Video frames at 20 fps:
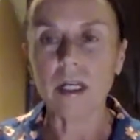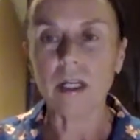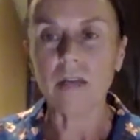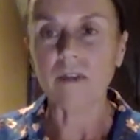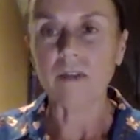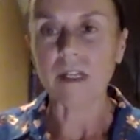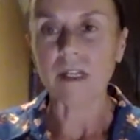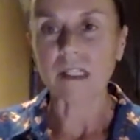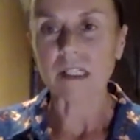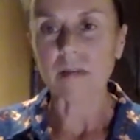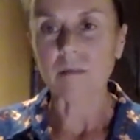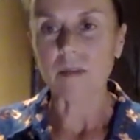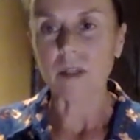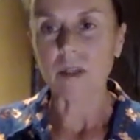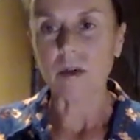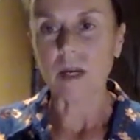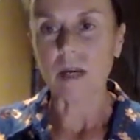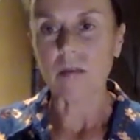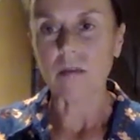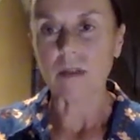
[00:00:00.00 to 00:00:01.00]
if that's something
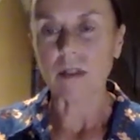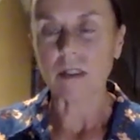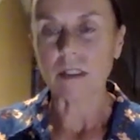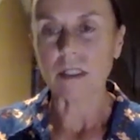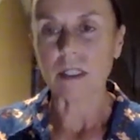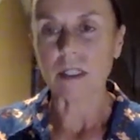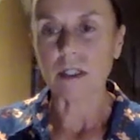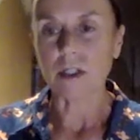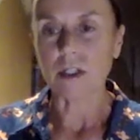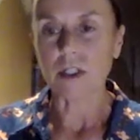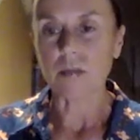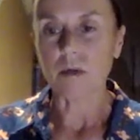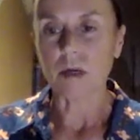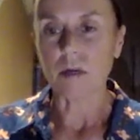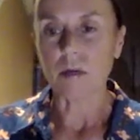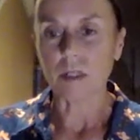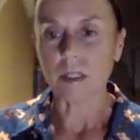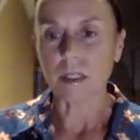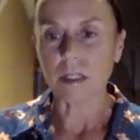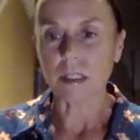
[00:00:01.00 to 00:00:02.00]
you haven't considered, you might
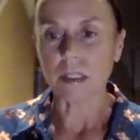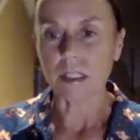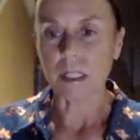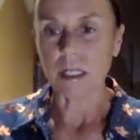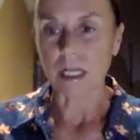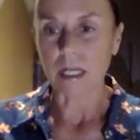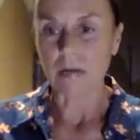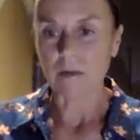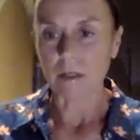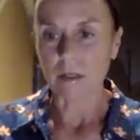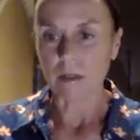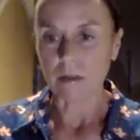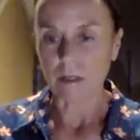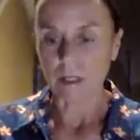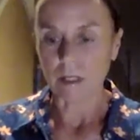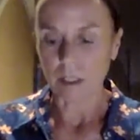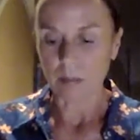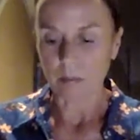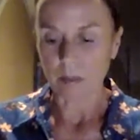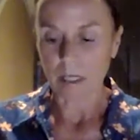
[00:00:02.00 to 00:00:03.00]
want to consider having a
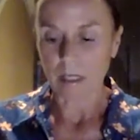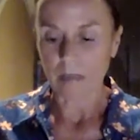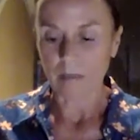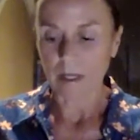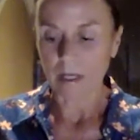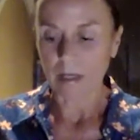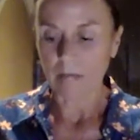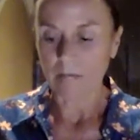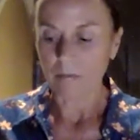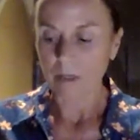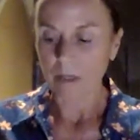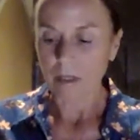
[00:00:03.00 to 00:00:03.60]
think about that.